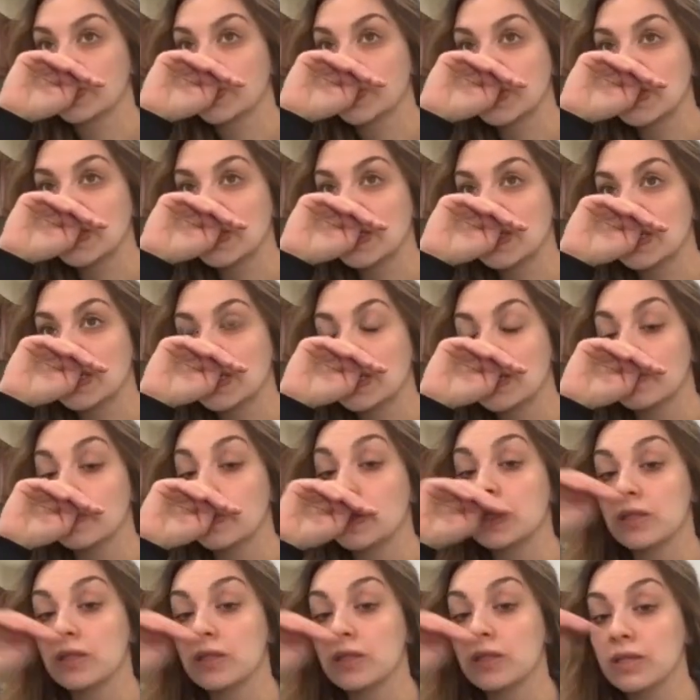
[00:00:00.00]
really
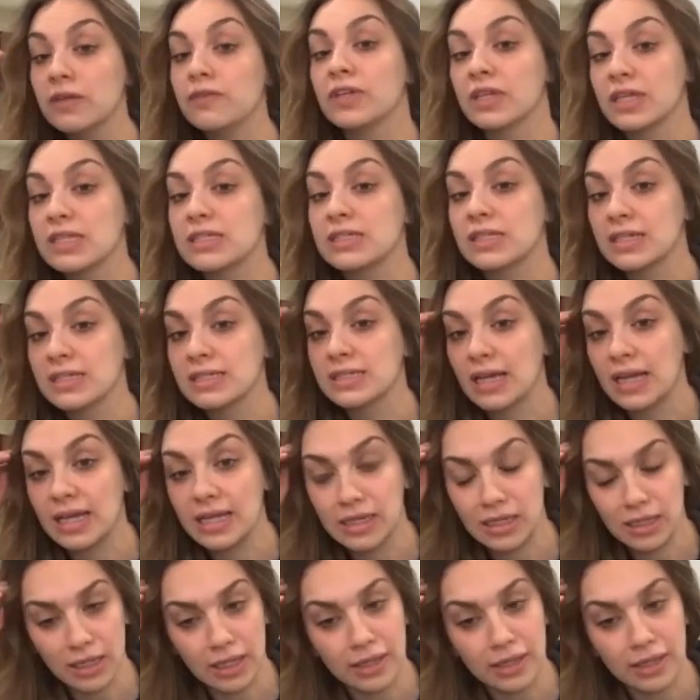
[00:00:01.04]
believing it's anxiety.